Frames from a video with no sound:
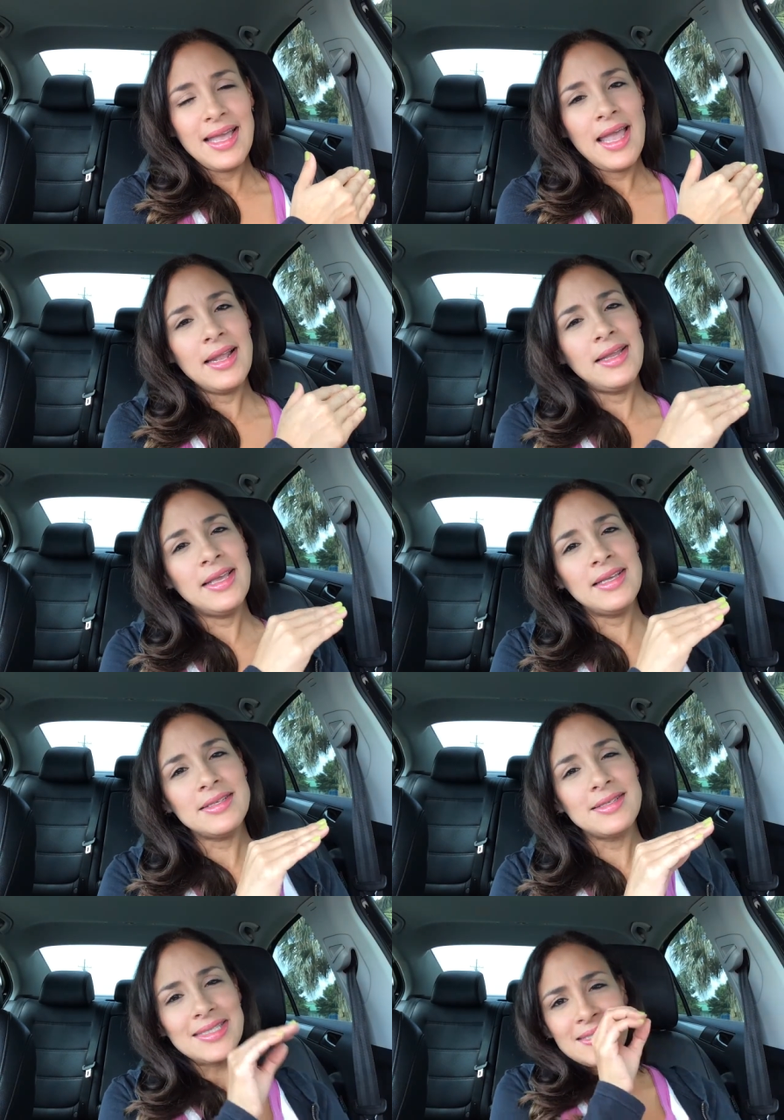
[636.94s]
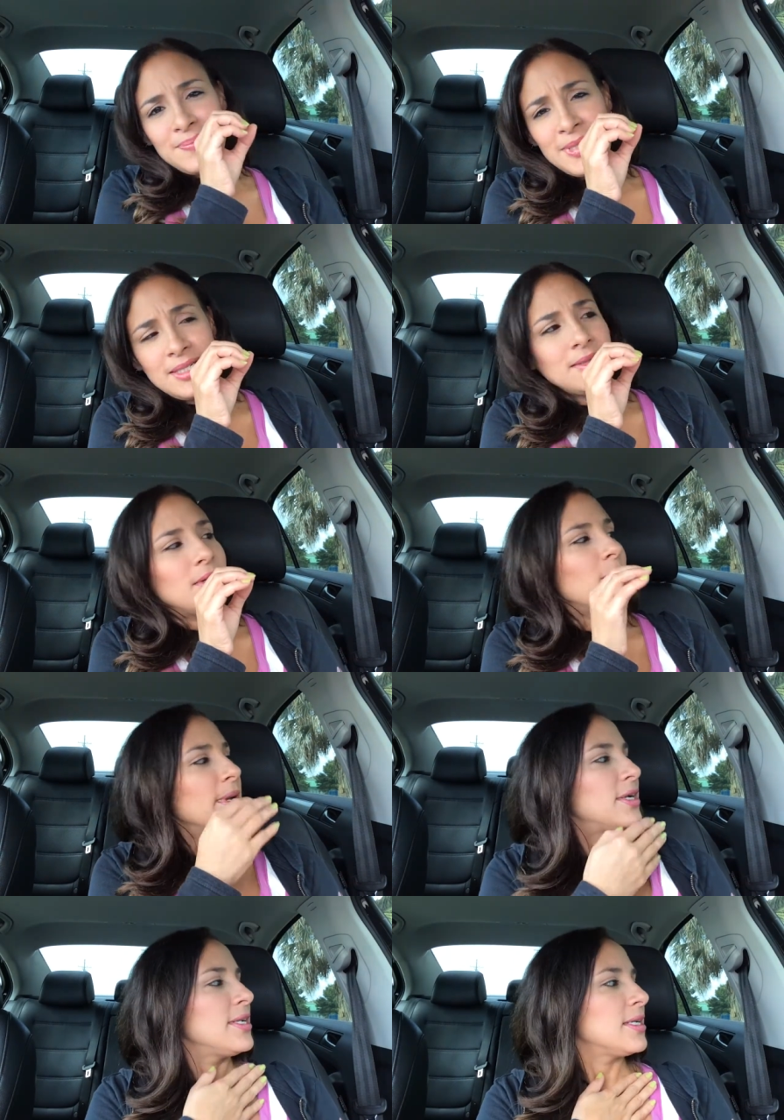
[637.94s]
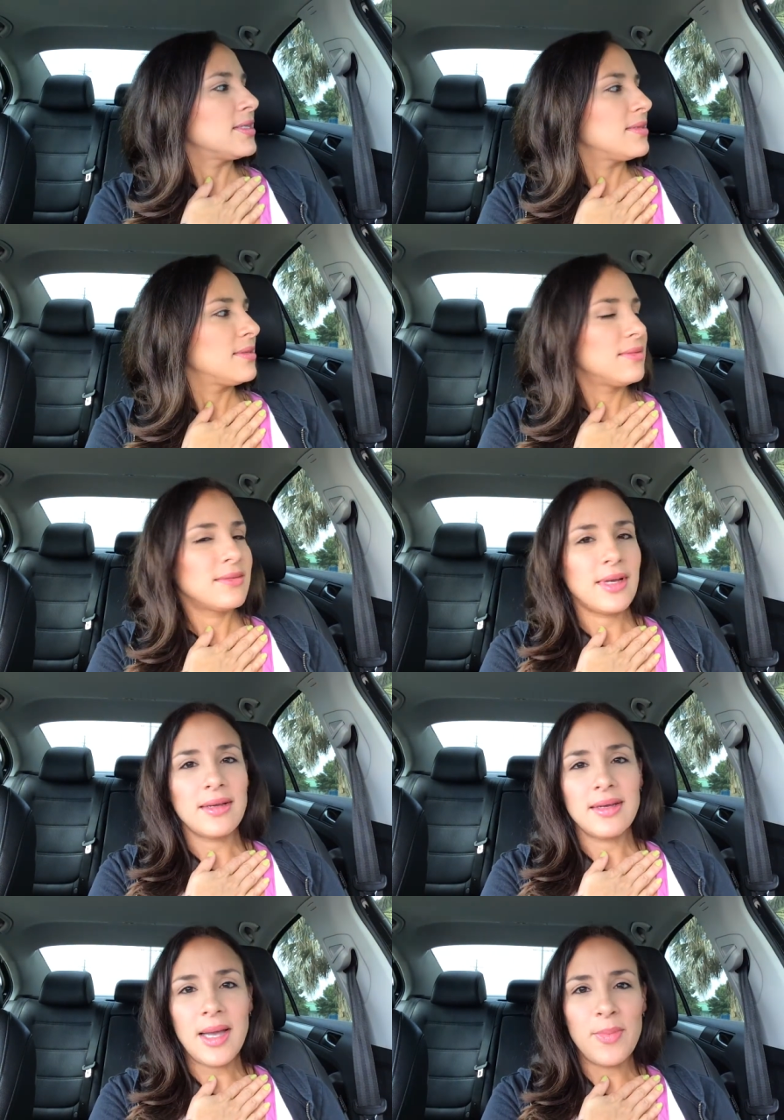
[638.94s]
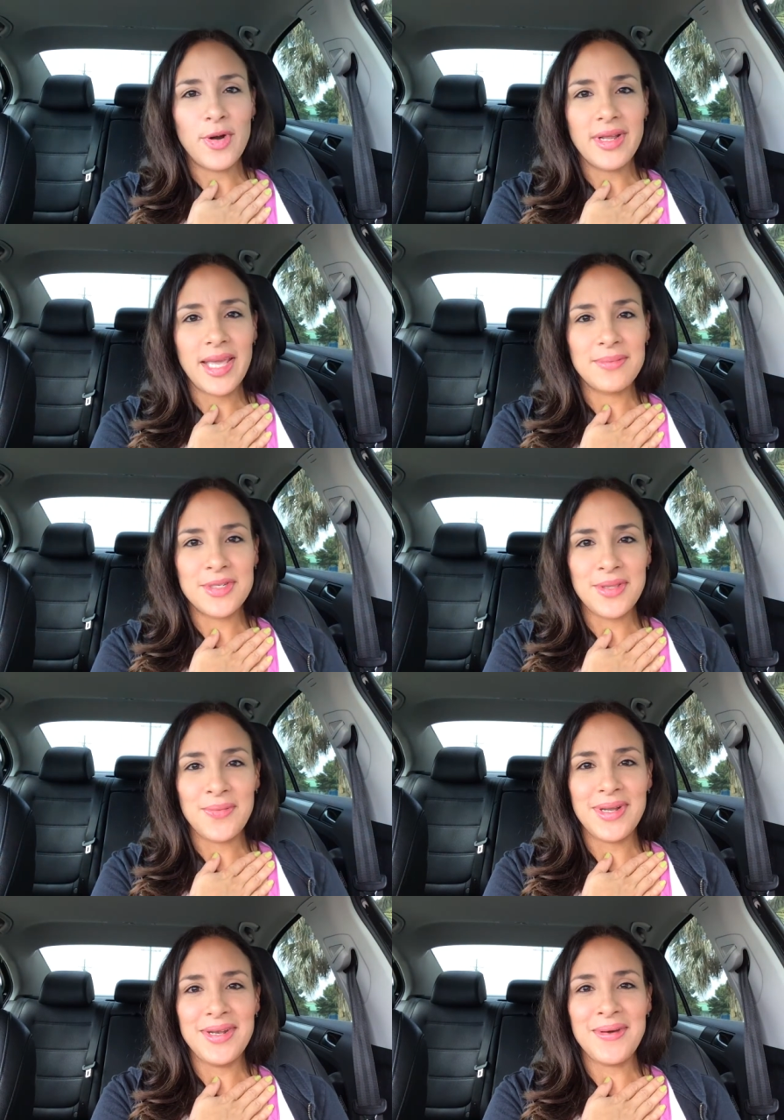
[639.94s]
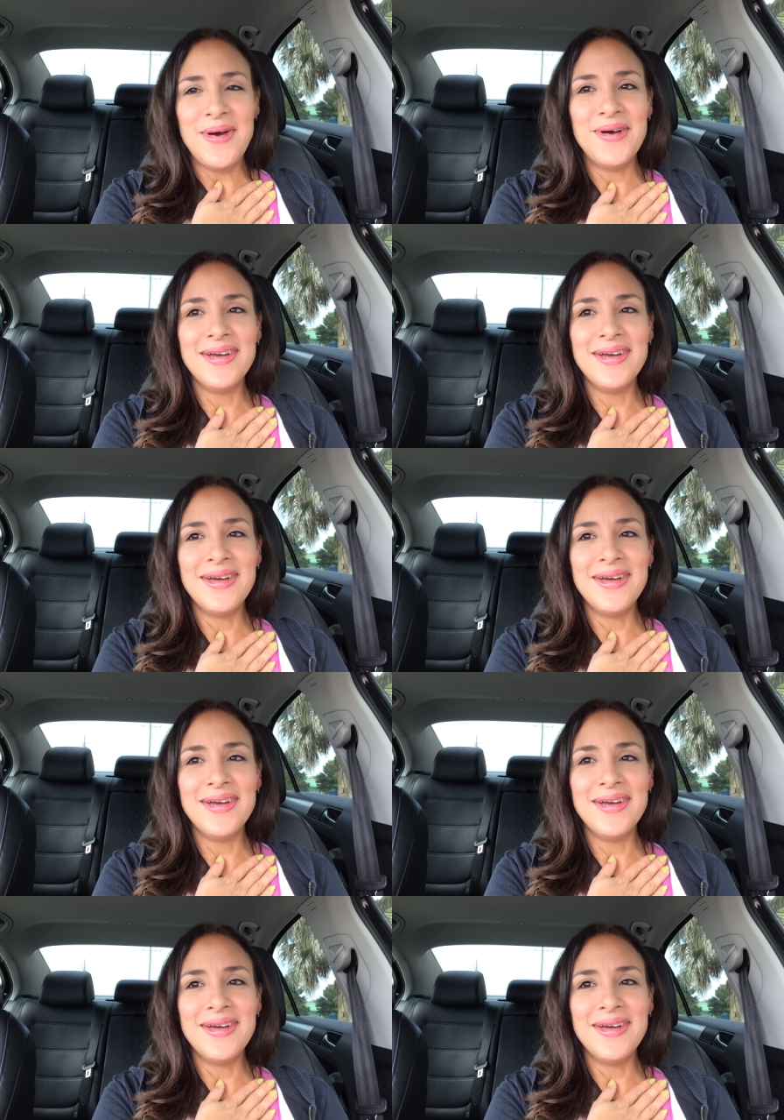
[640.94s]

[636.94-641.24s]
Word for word: and he's been, oh my goodness, a bird came to the window.